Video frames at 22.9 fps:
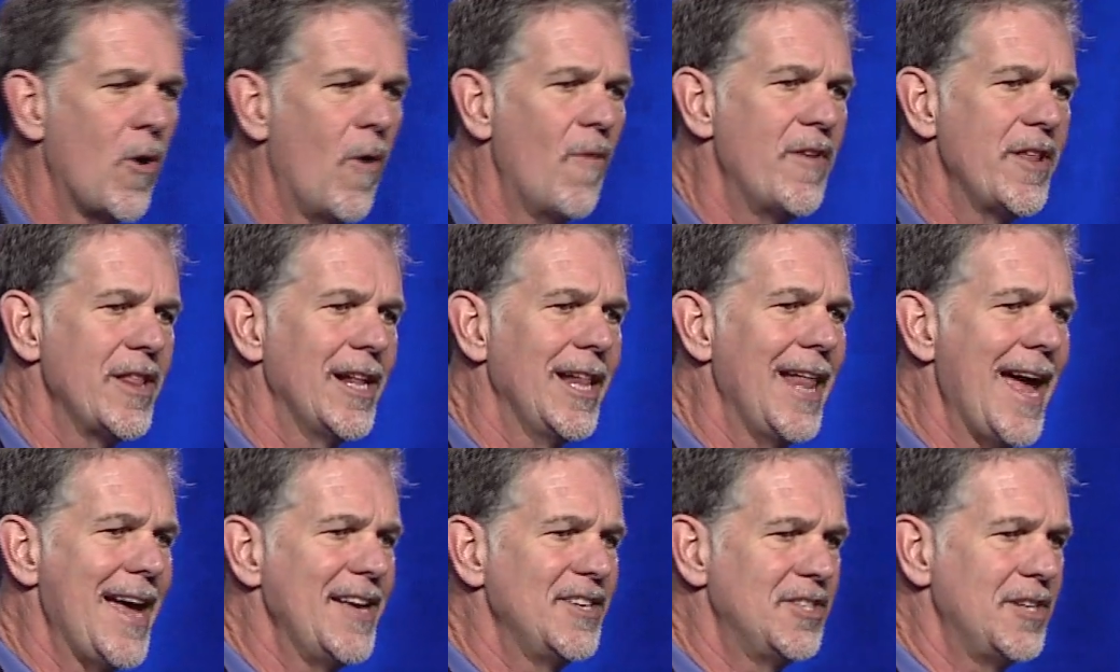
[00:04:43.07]
over the
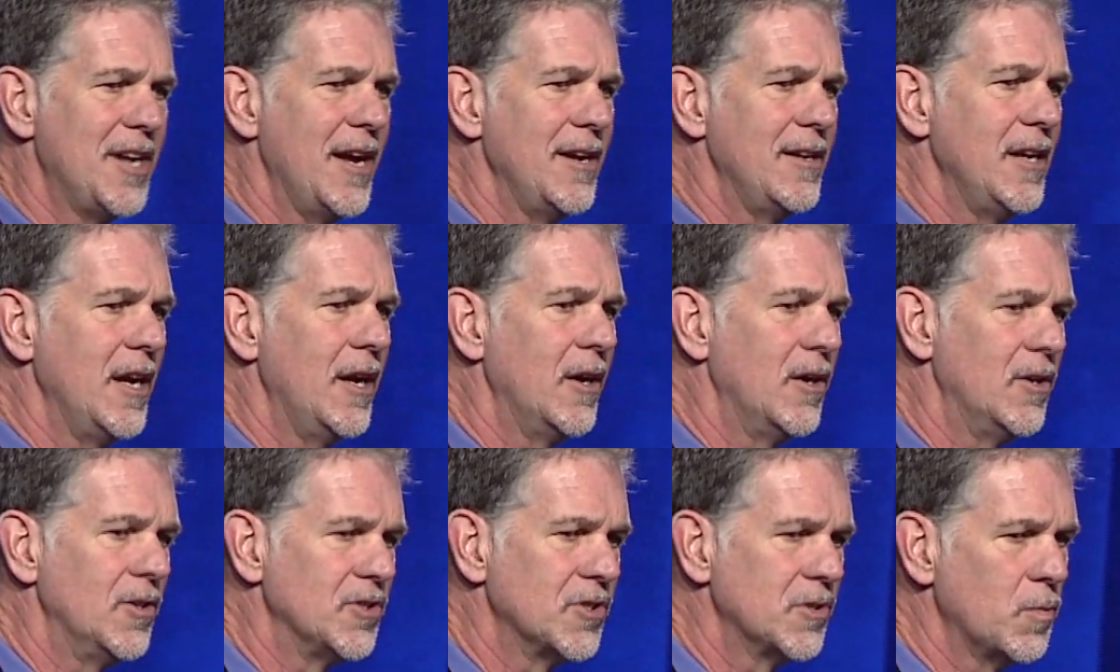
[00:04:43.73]
last 10
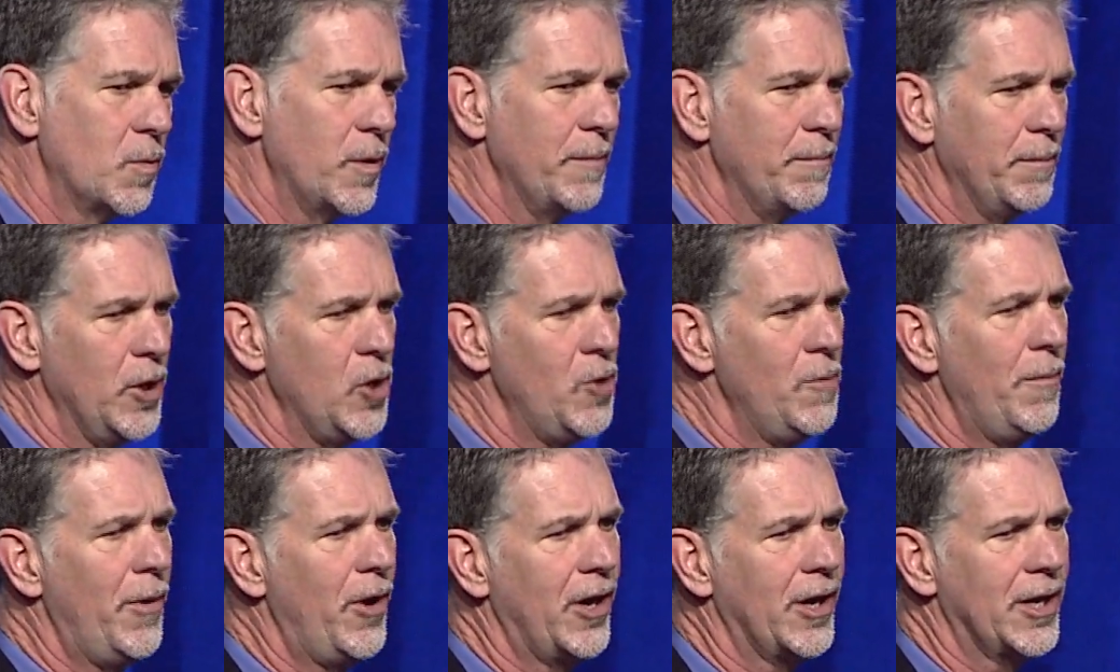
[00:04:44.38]
years with
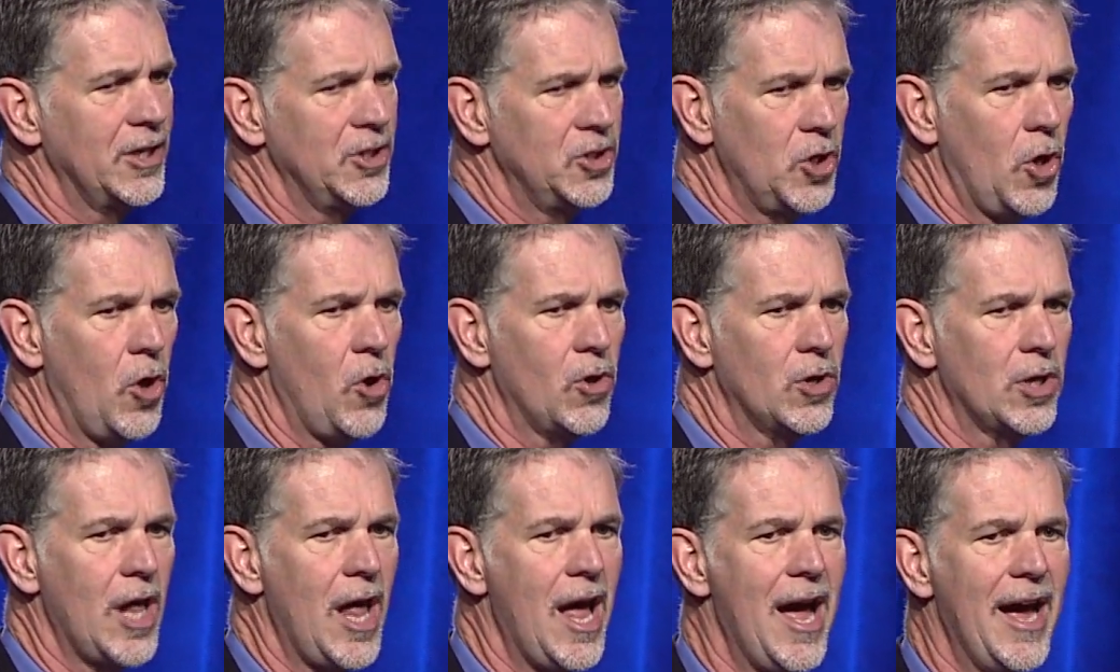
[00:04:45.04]
Bloomberg and Joel
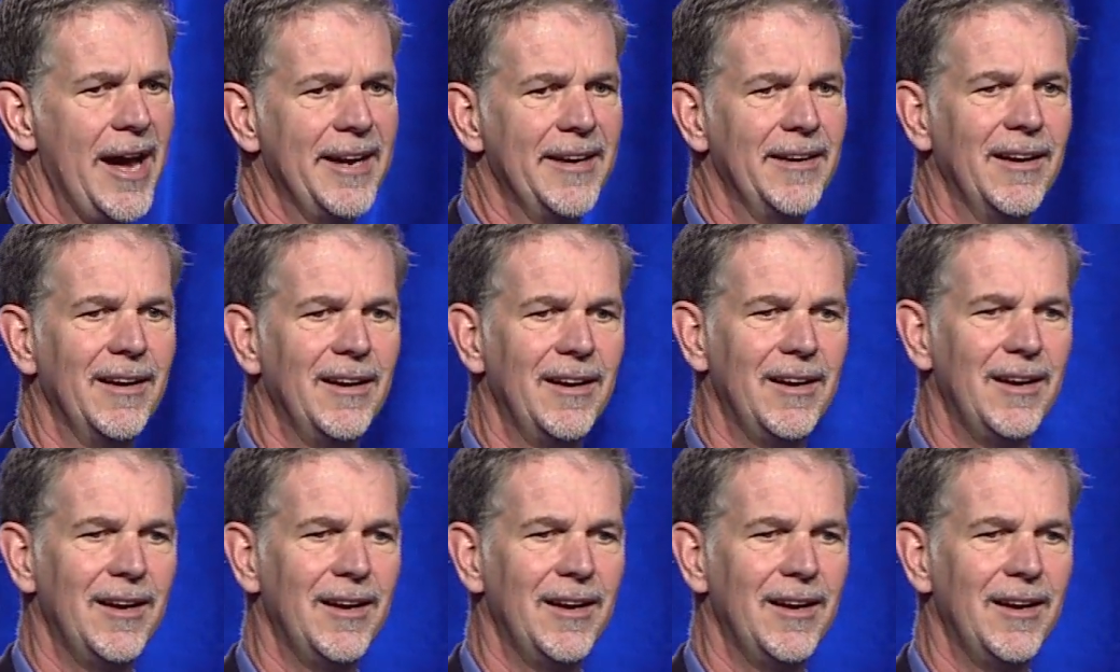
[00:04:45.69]
Klein.